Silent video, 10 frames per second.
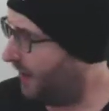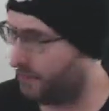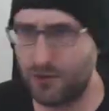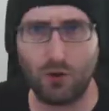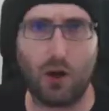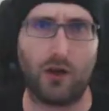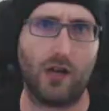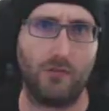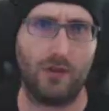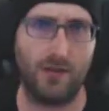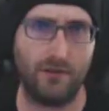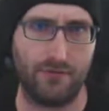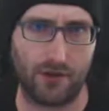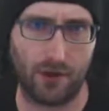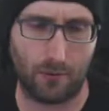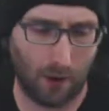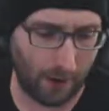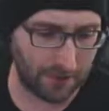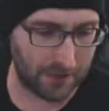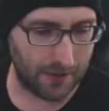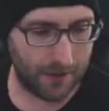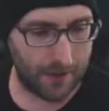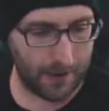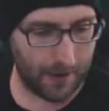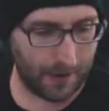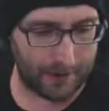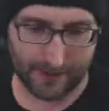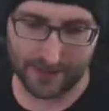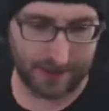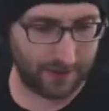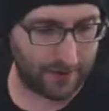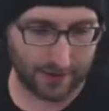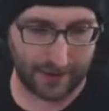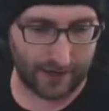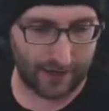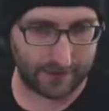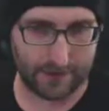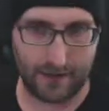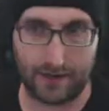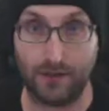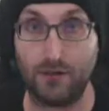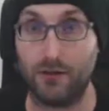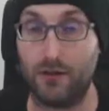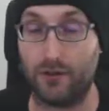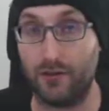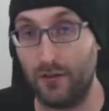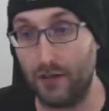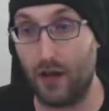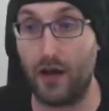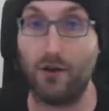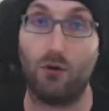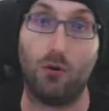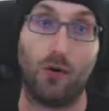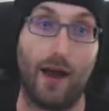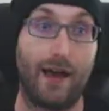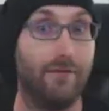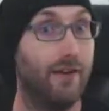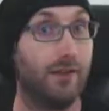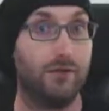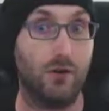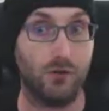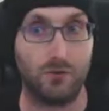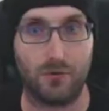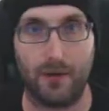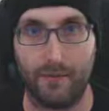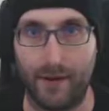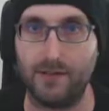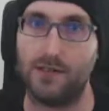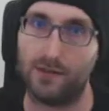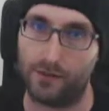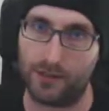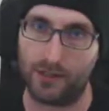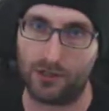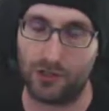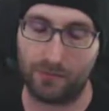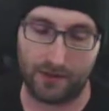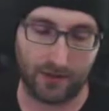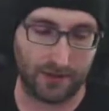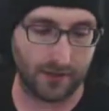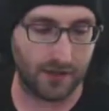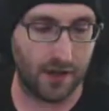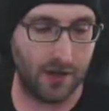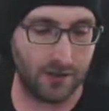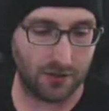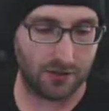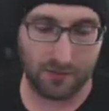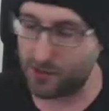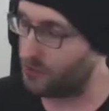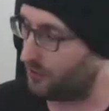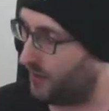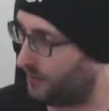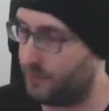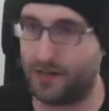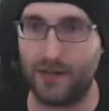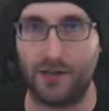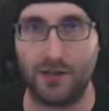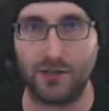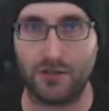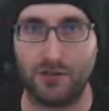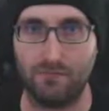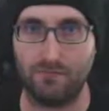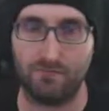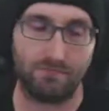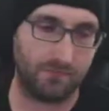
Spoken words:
These are all going to be Funko Pops. Like I said, things that I got either a good deal on or I had advance notice was coming out, so I was able to get a jump on things. So some of these are like limited edition.